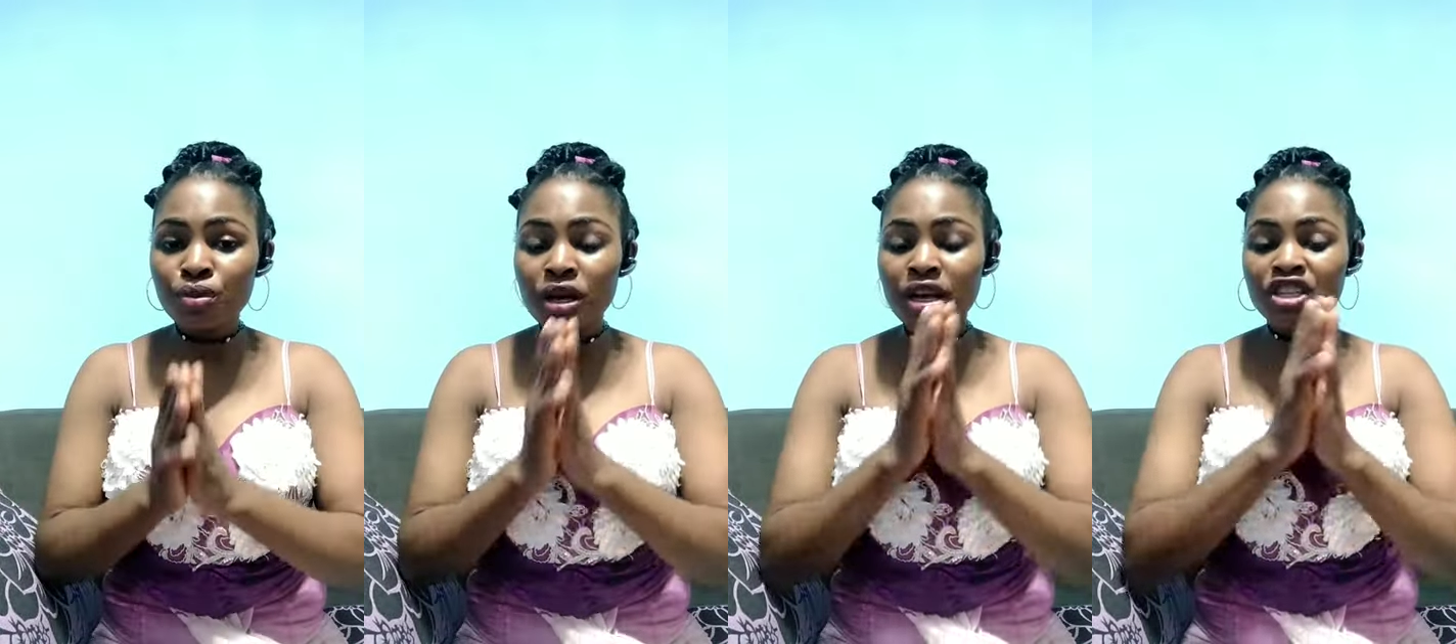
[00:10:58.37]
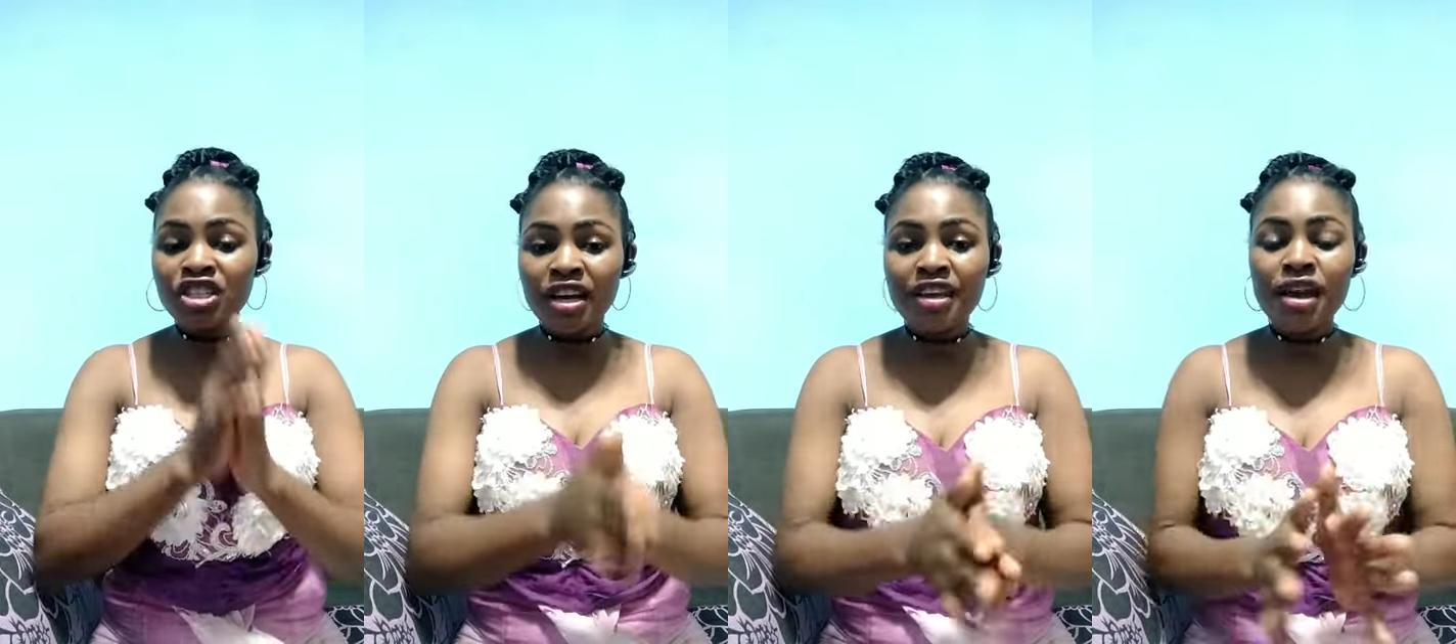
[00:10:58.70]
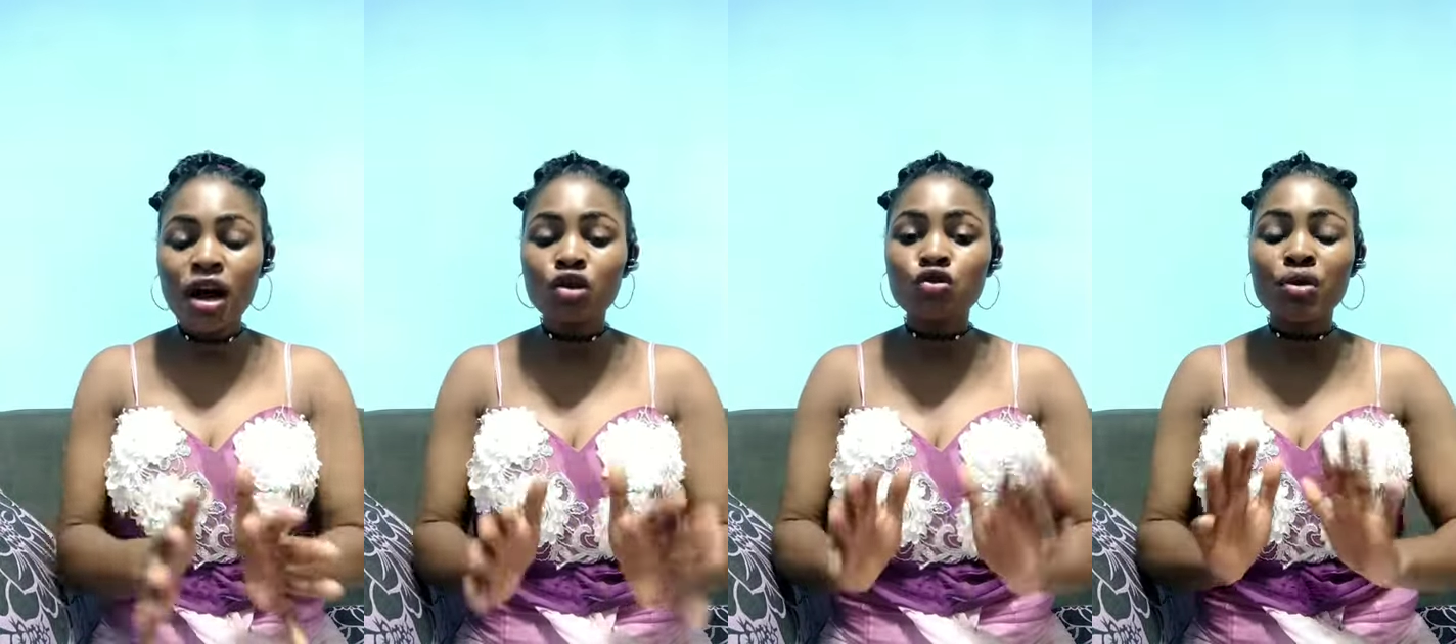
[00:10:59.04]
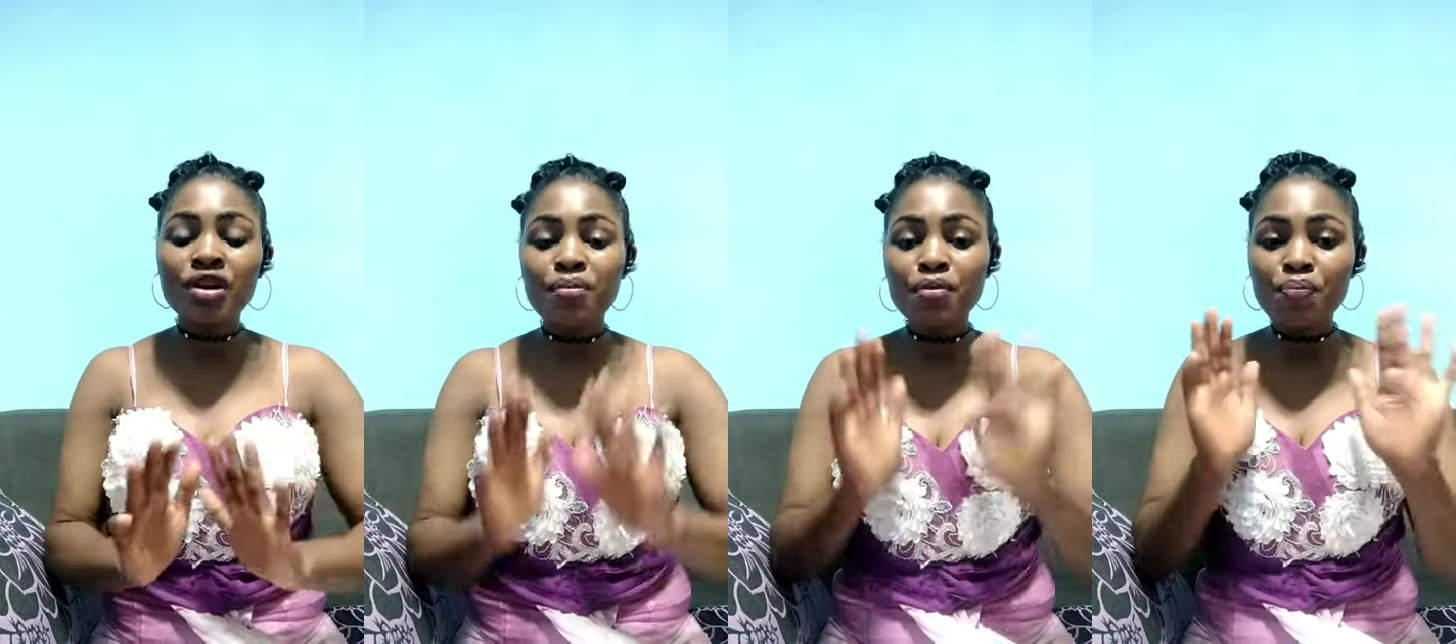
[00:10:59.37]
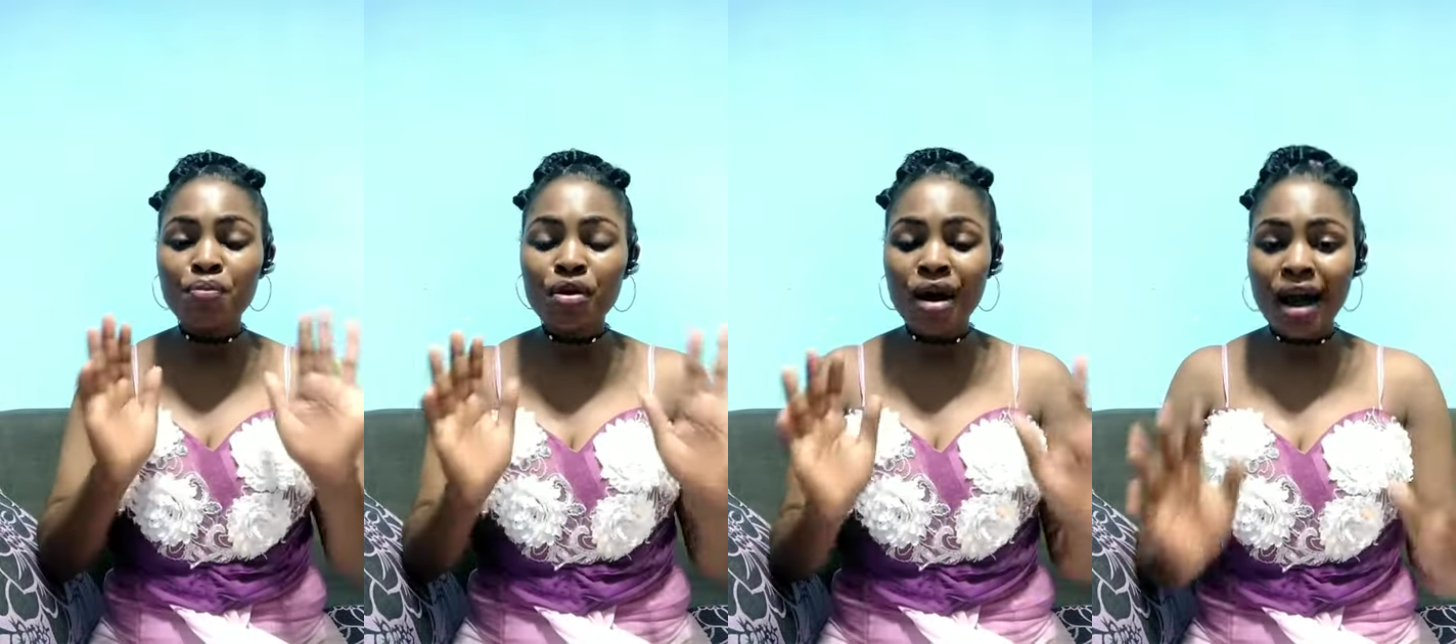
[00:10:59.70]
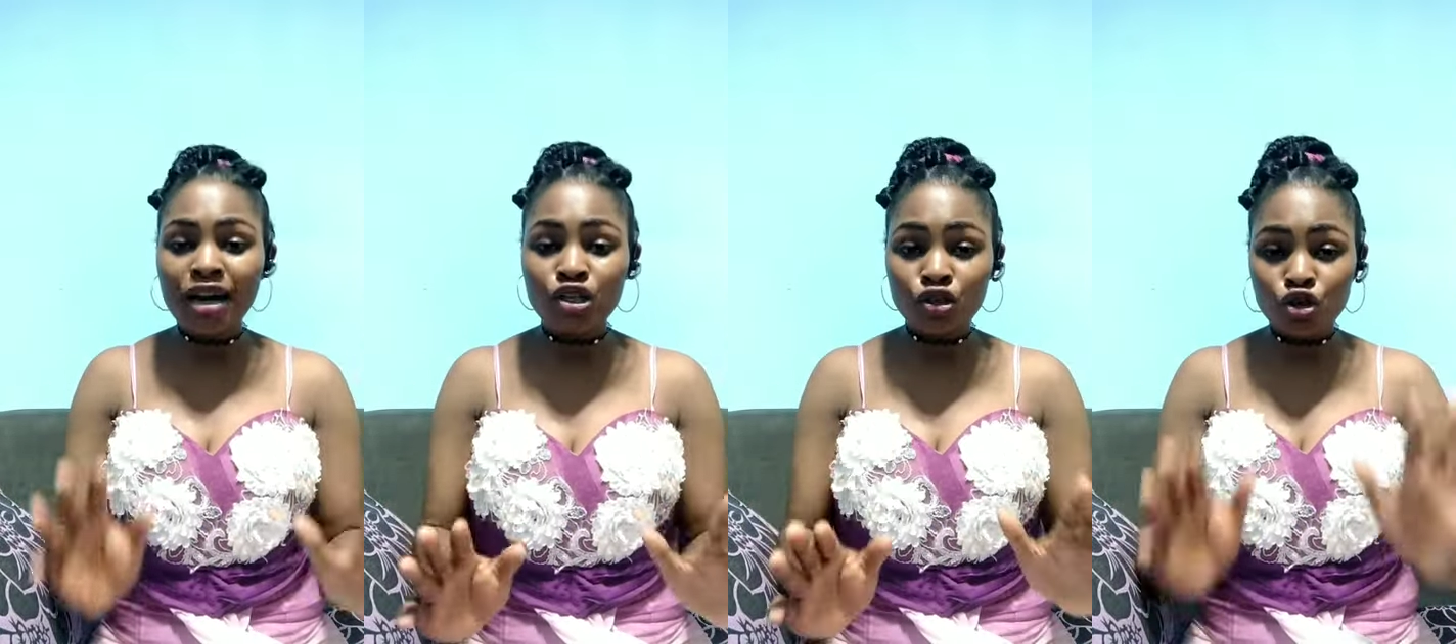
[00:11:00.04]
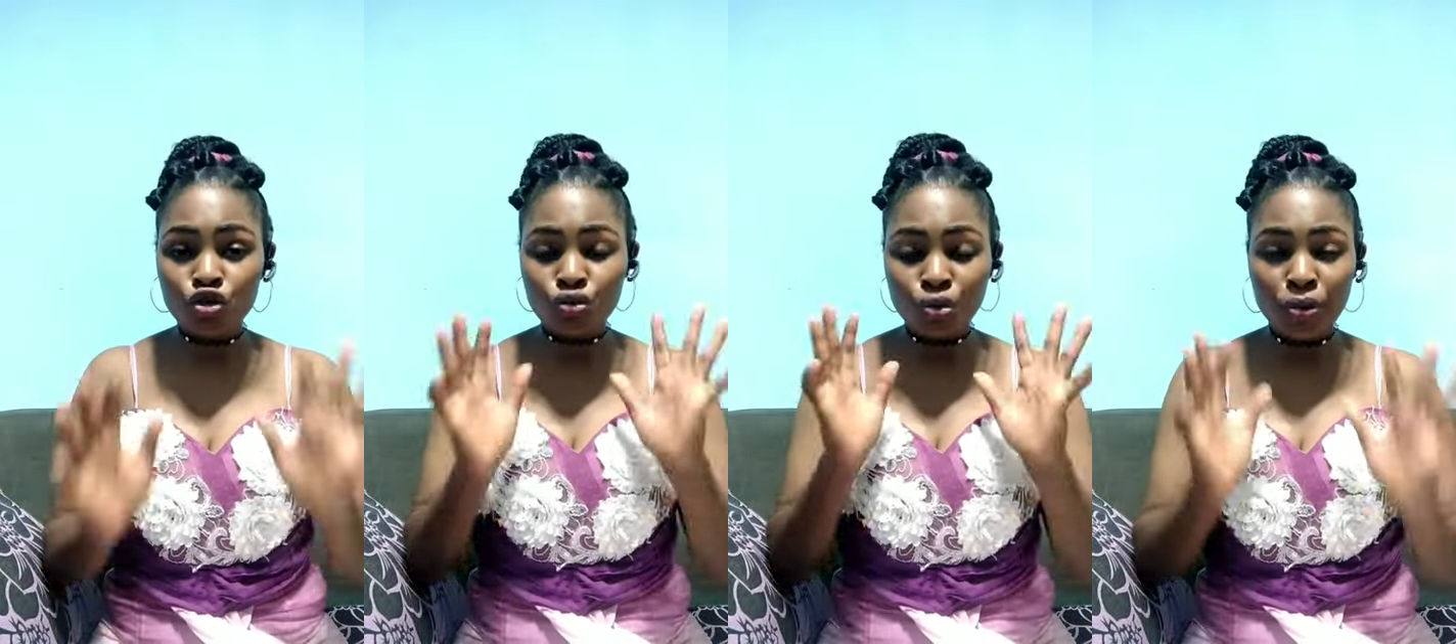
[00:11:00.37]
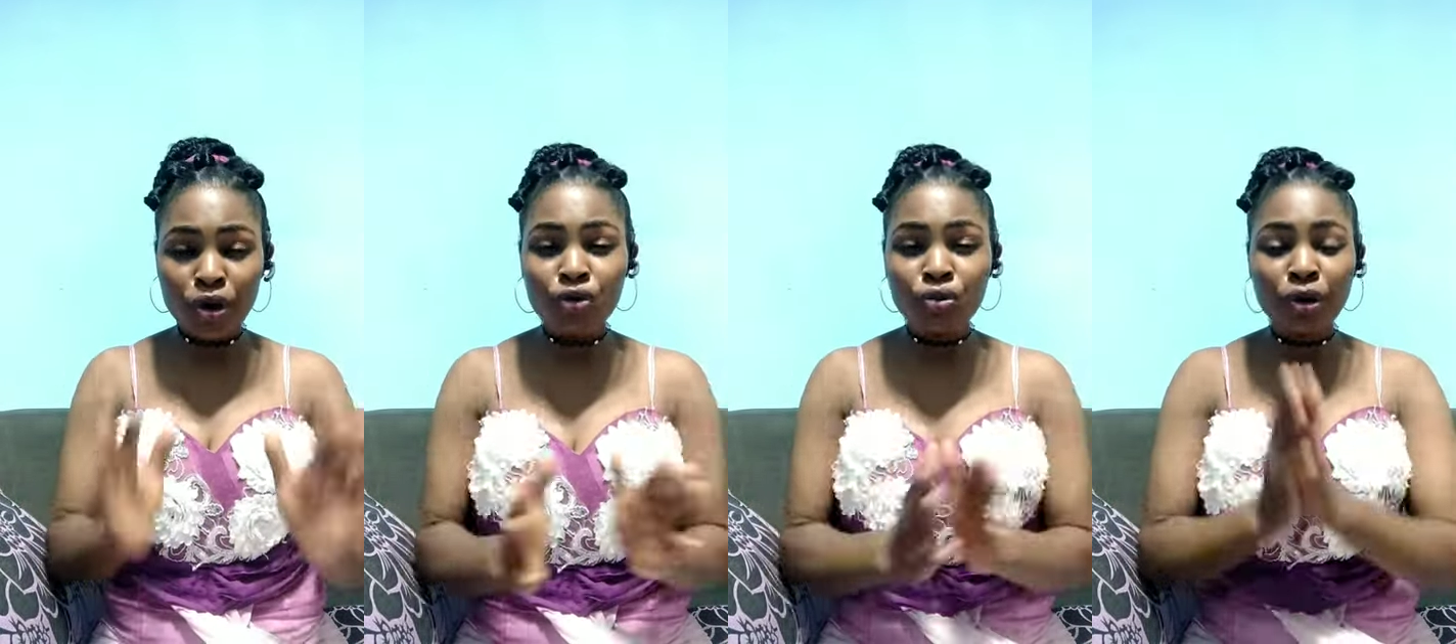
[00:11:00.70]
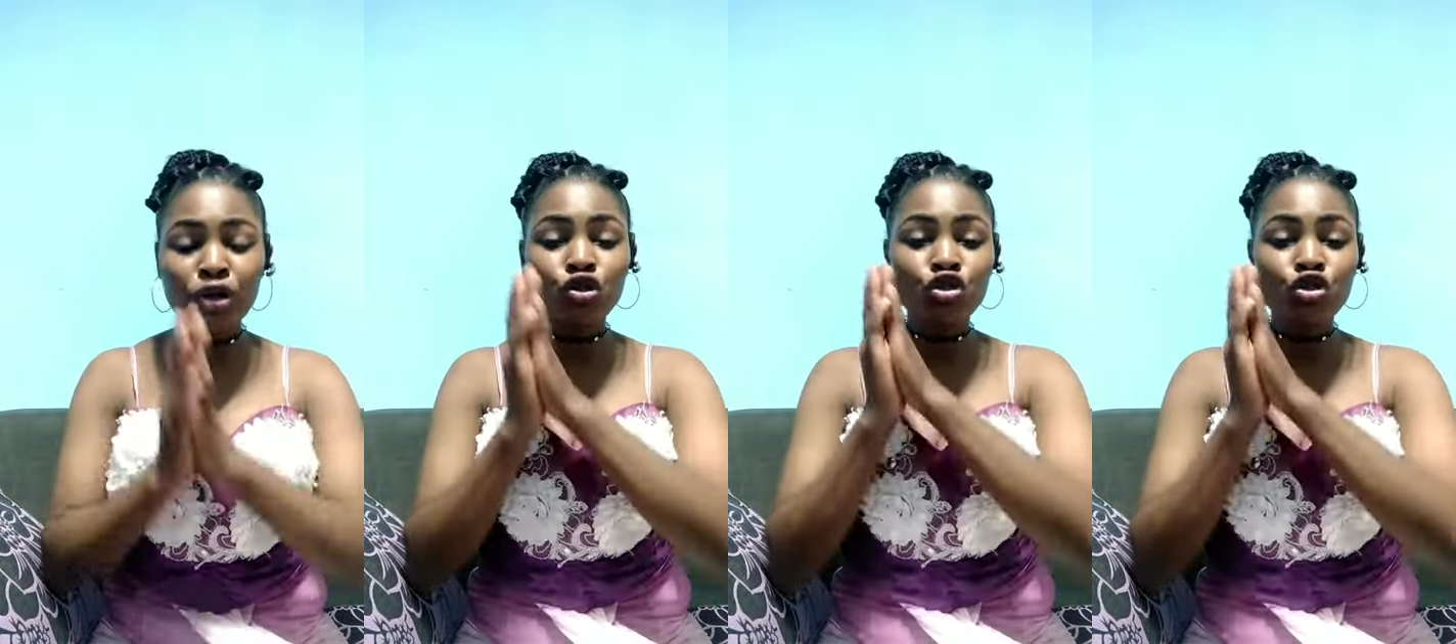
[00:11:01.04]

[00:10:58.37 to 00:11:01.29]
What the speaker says: a Njagi house where the people are where you